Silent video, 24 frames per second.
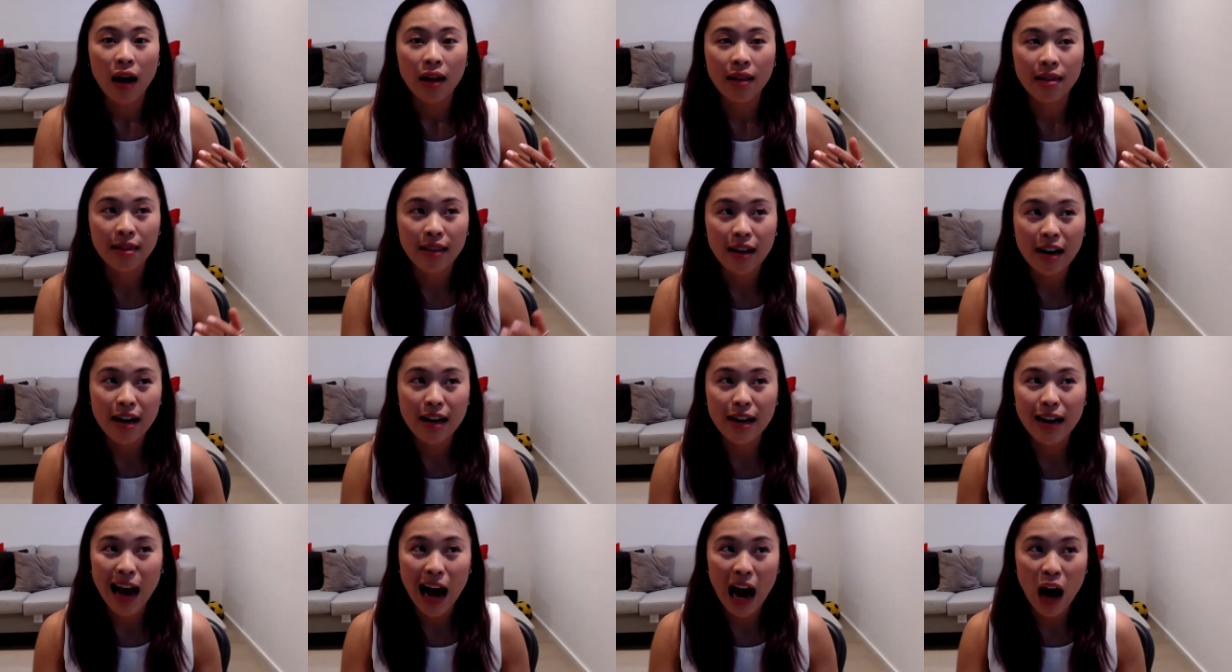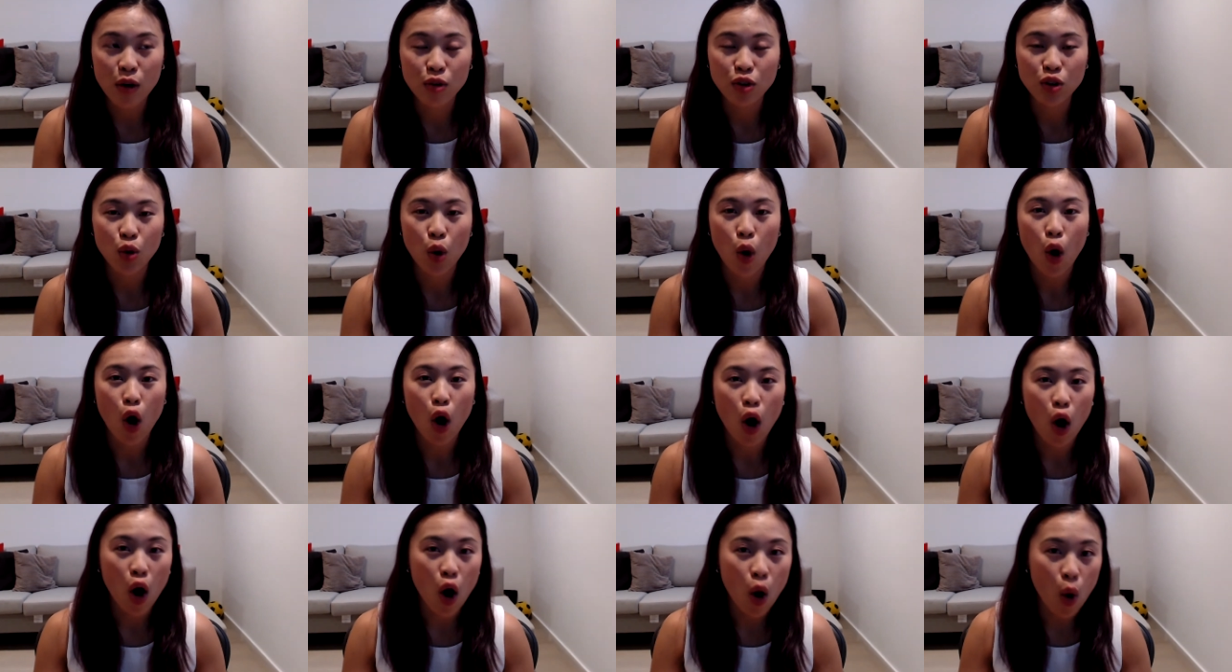learn how to
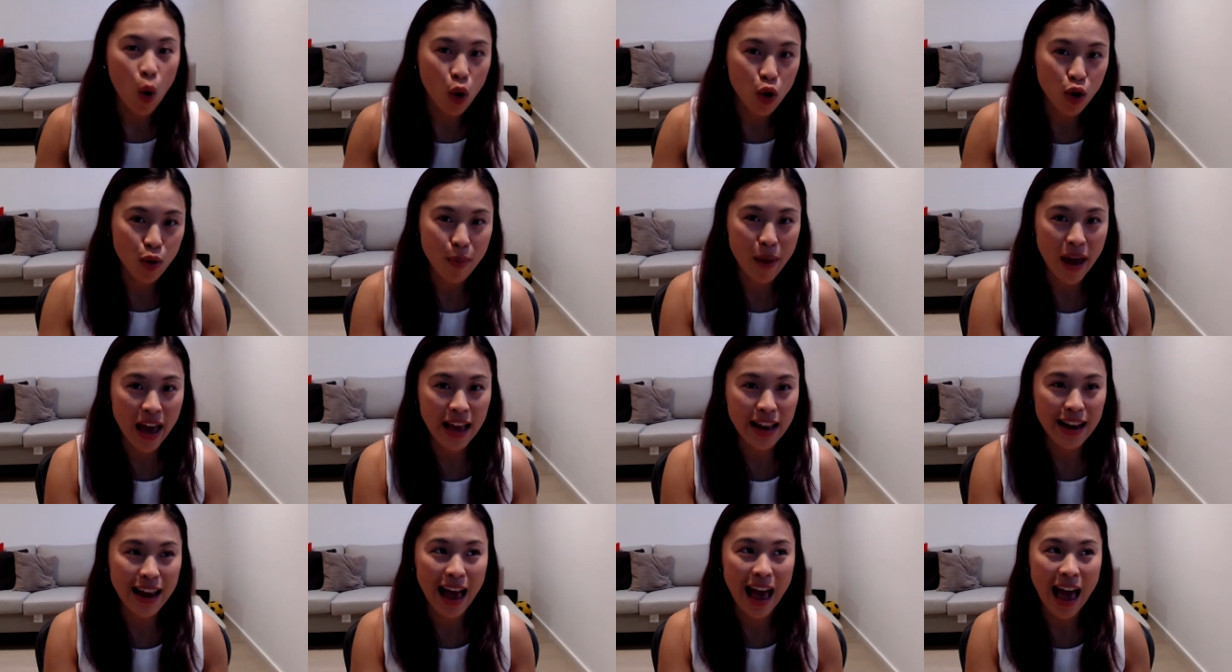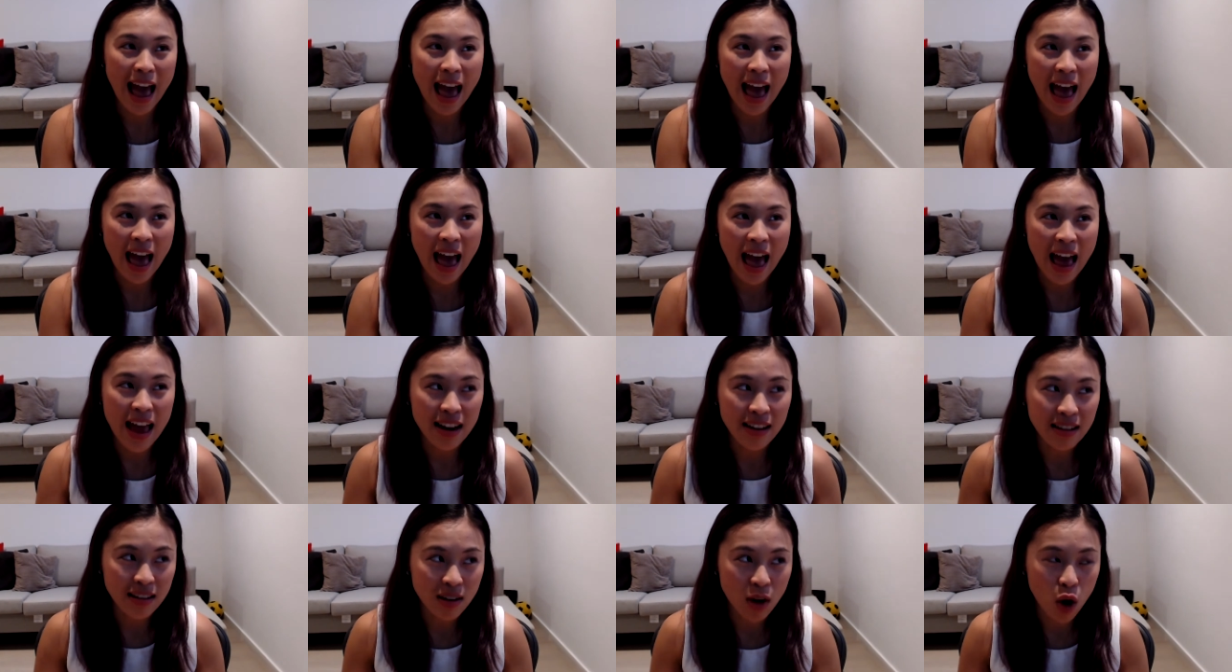automate
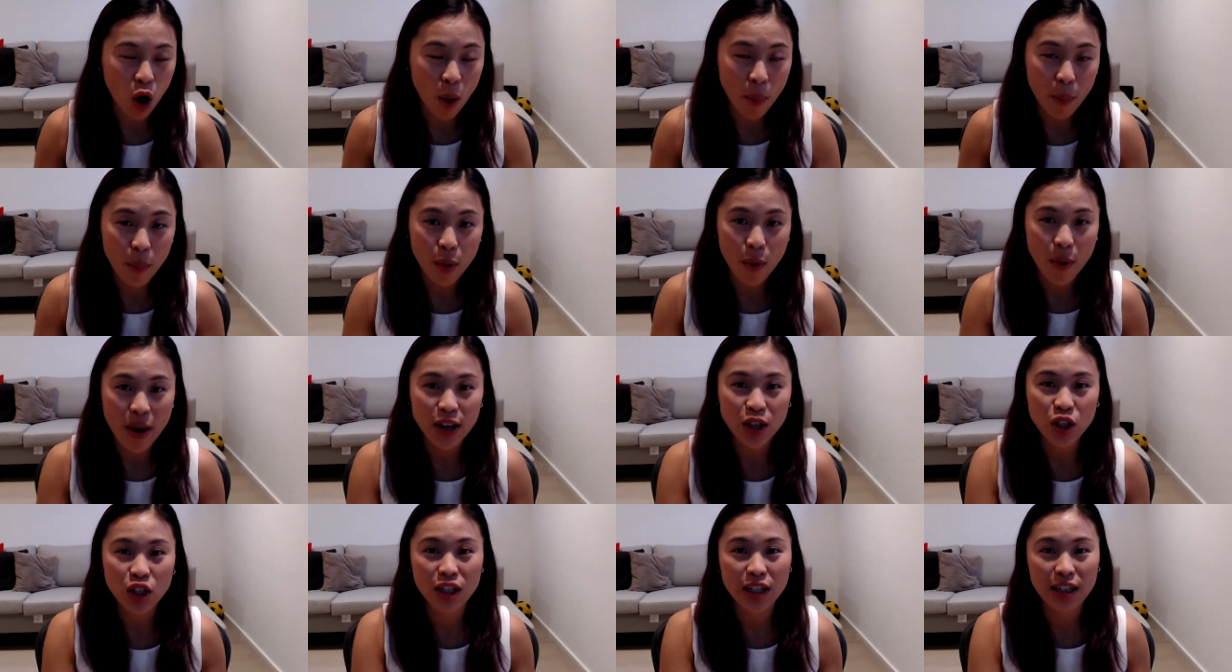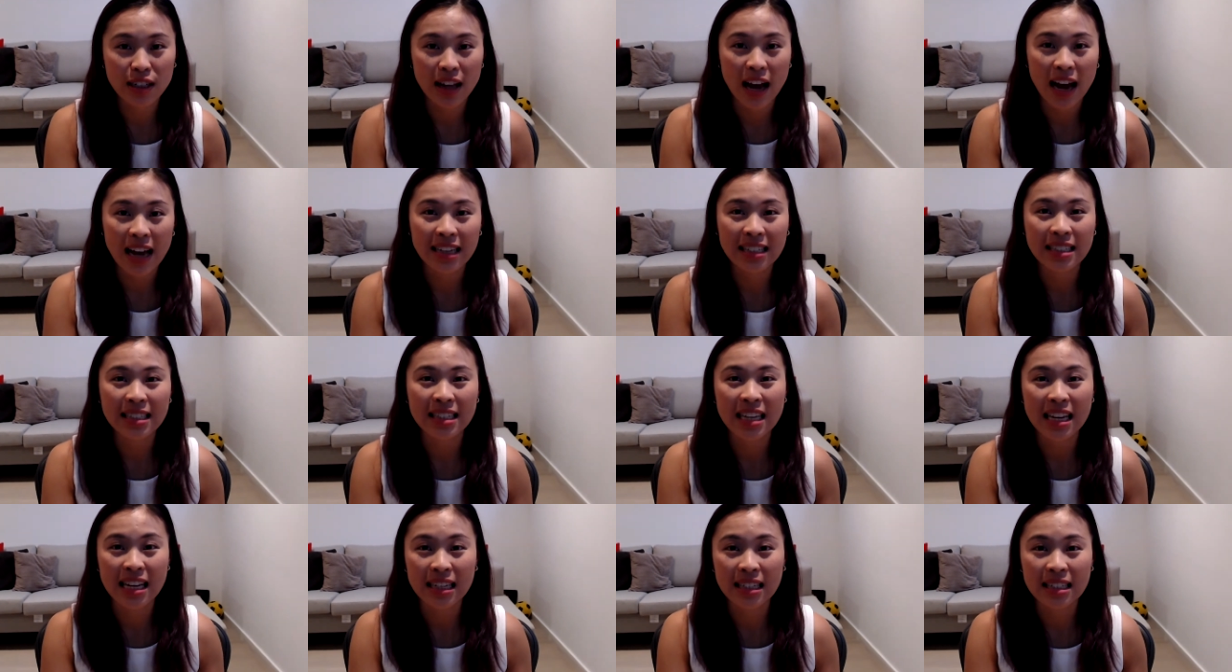and operationalize
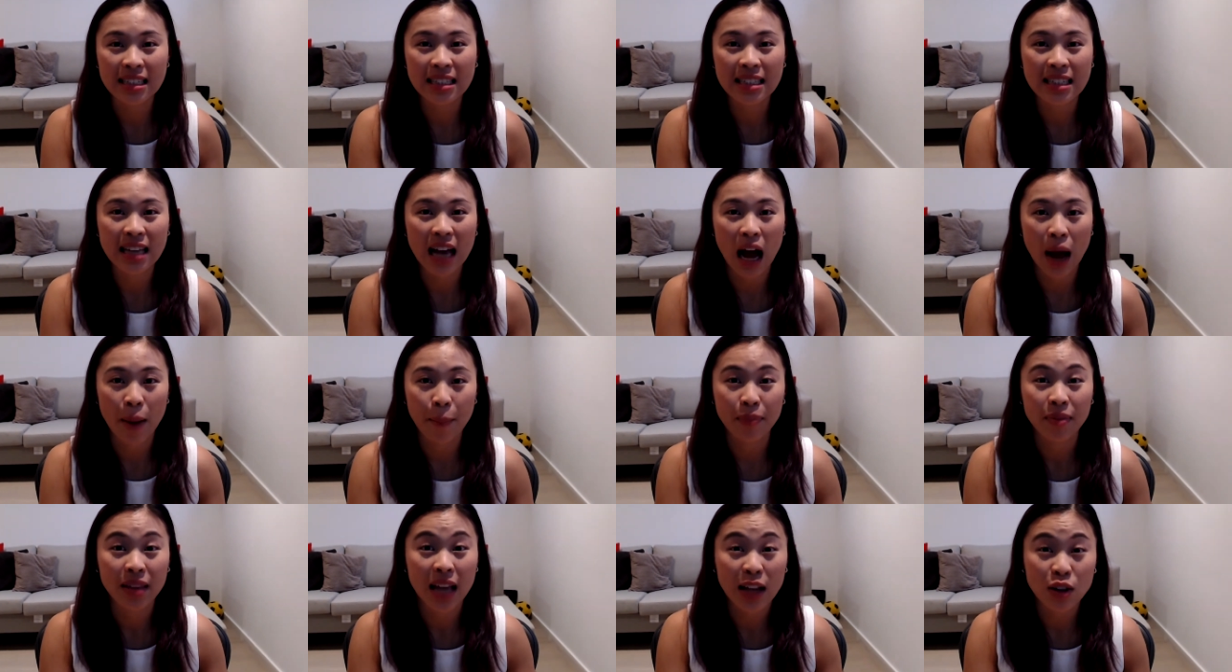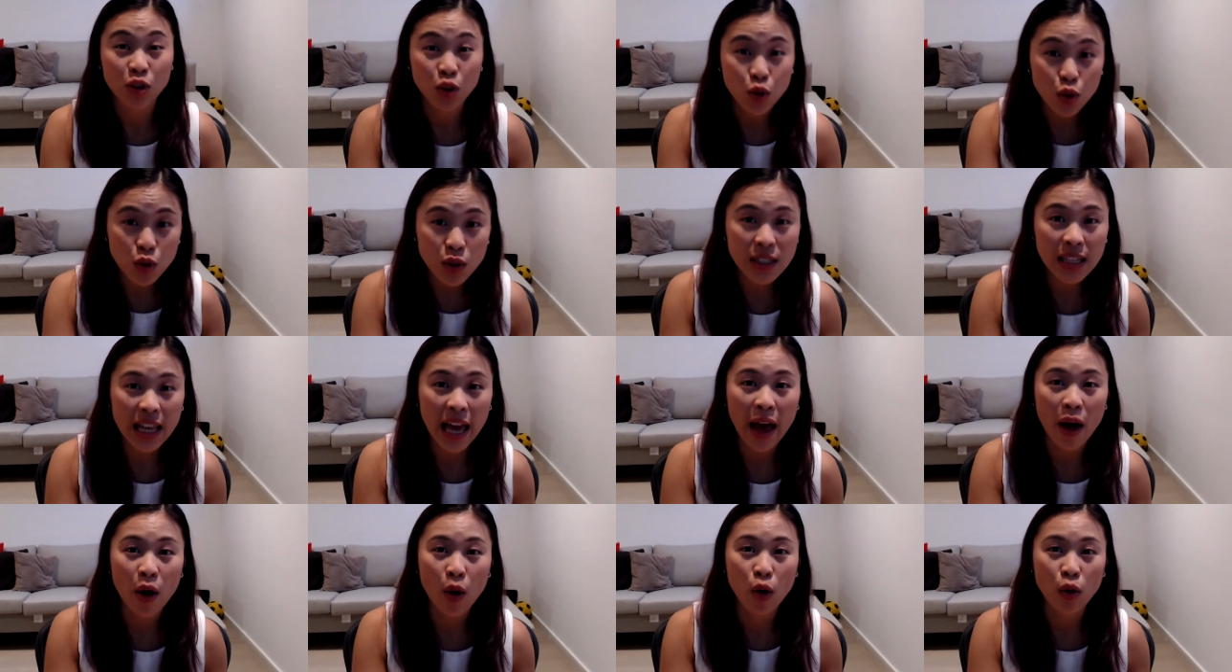things that do
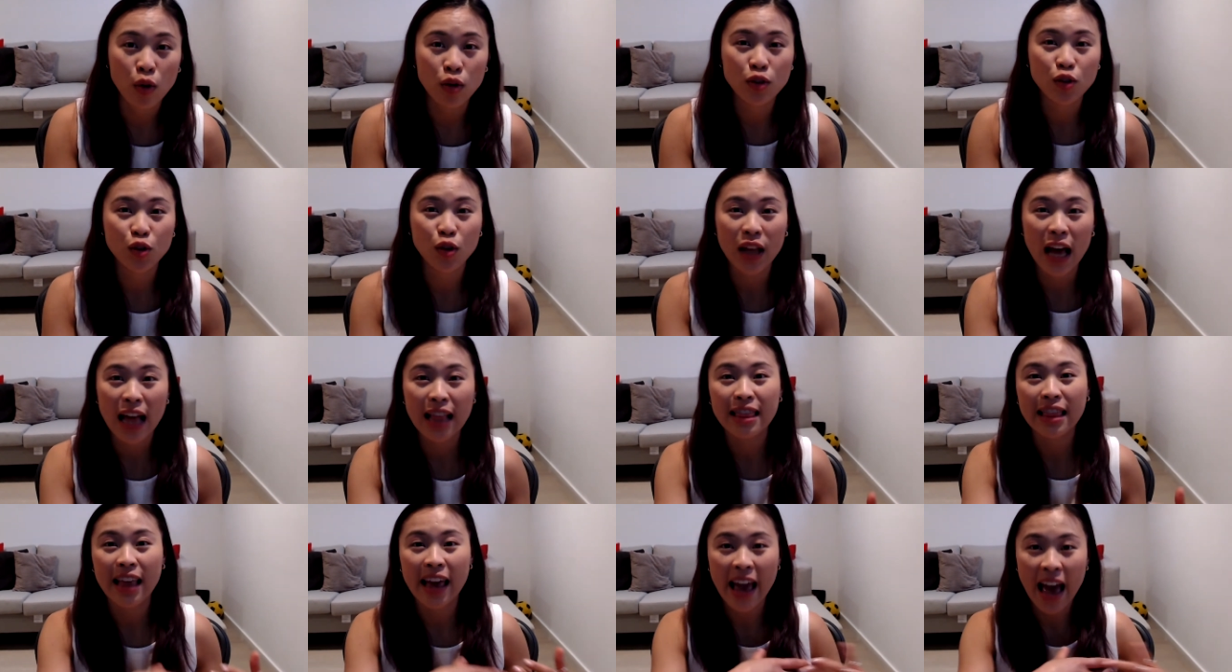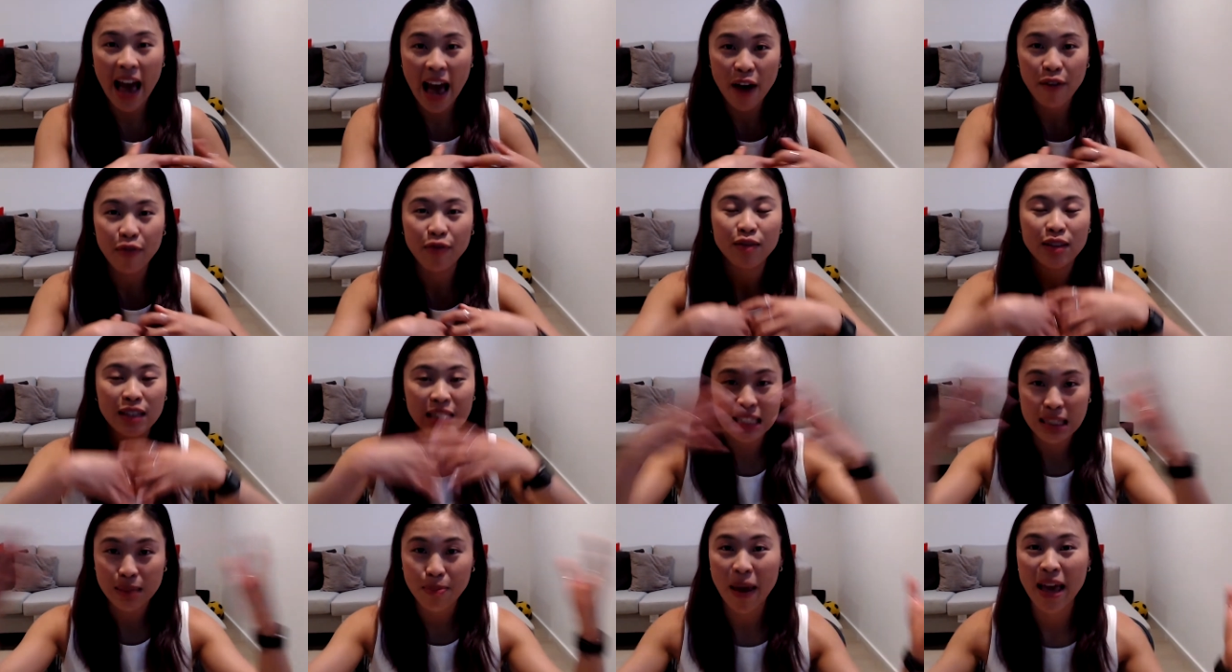scale so that they have
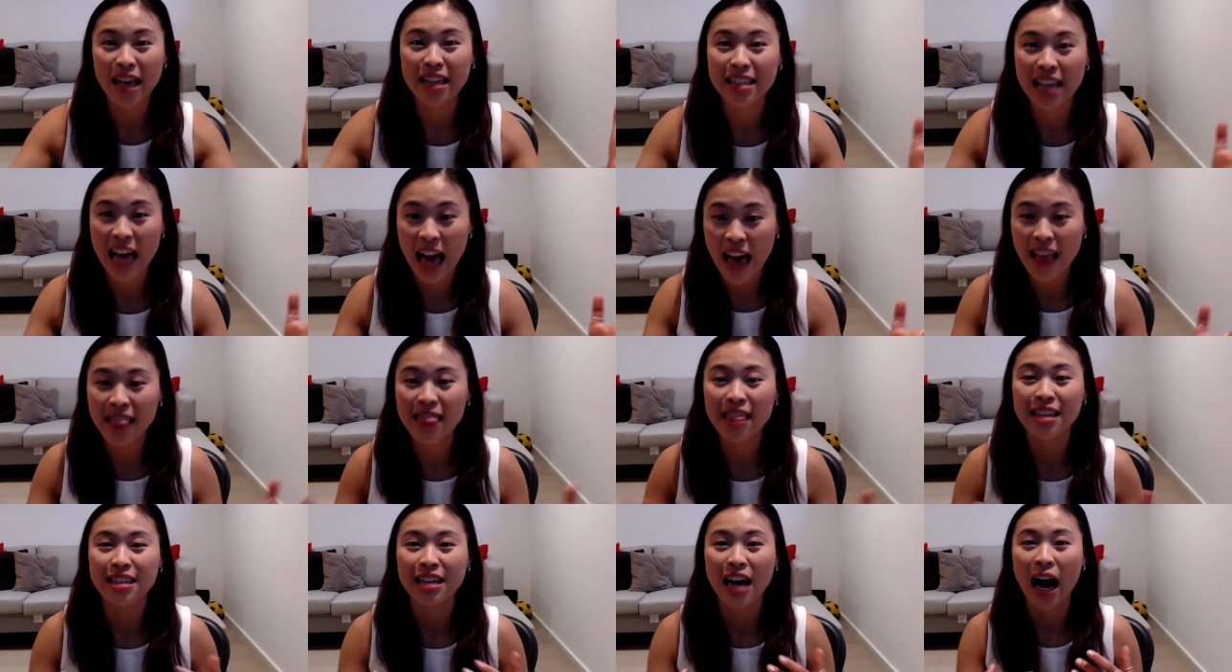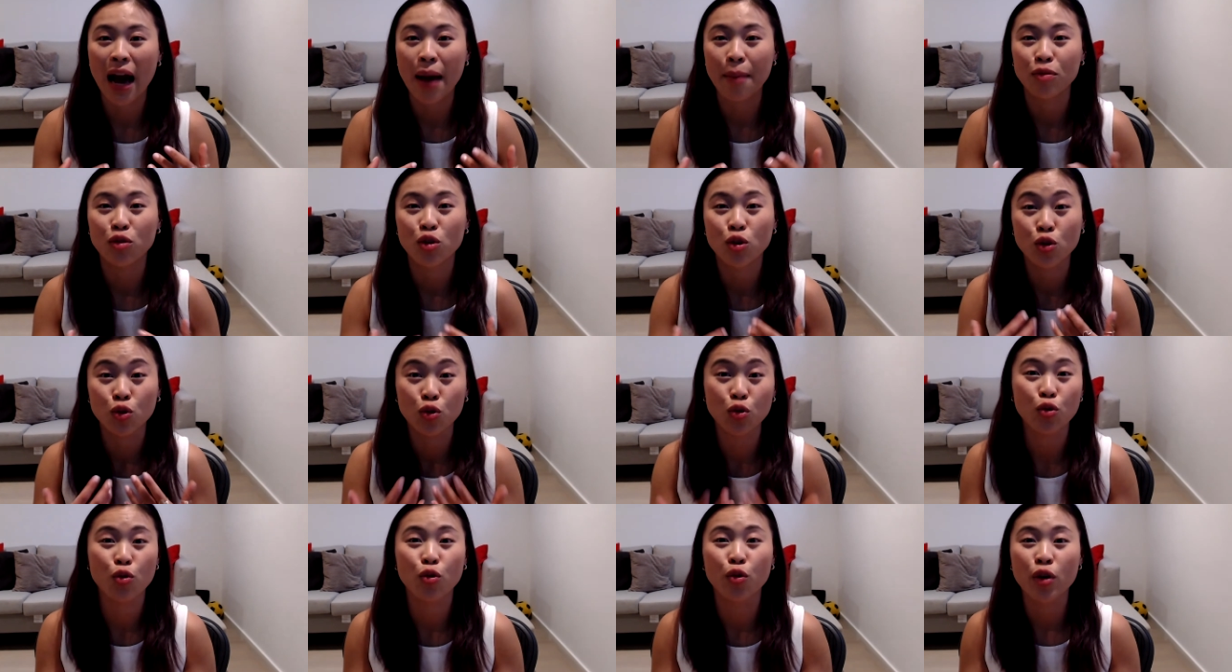the space and the time to
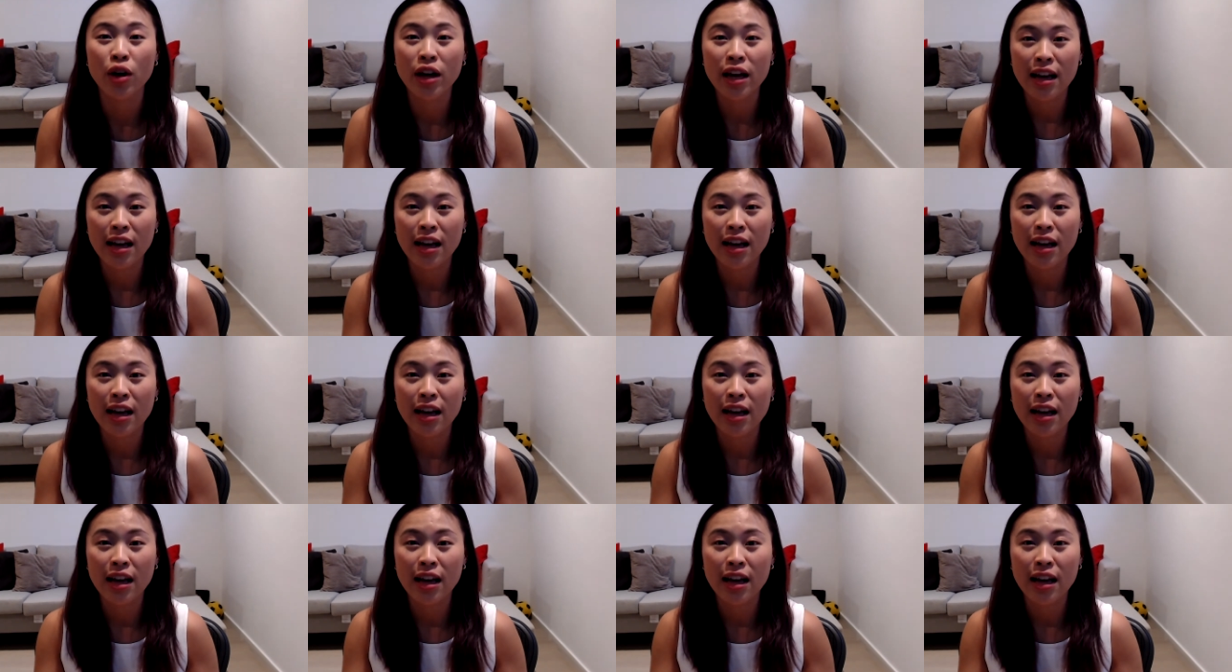do